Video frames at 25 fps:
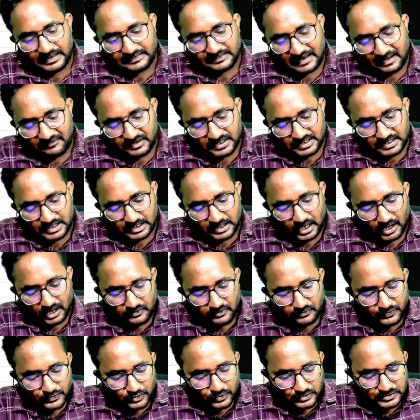having the
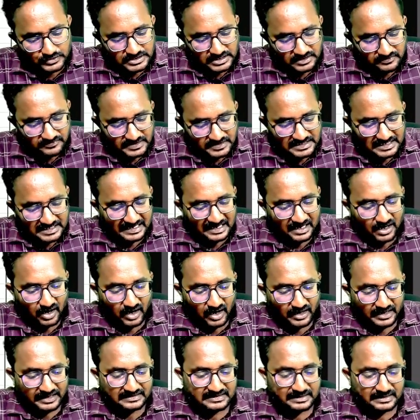confusion with
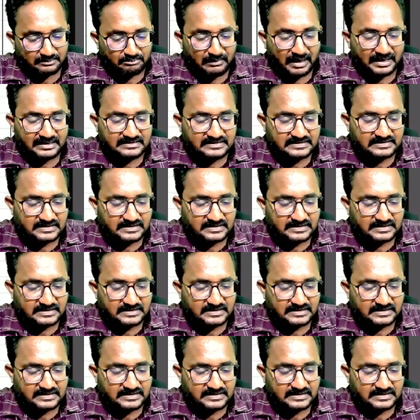regarding the months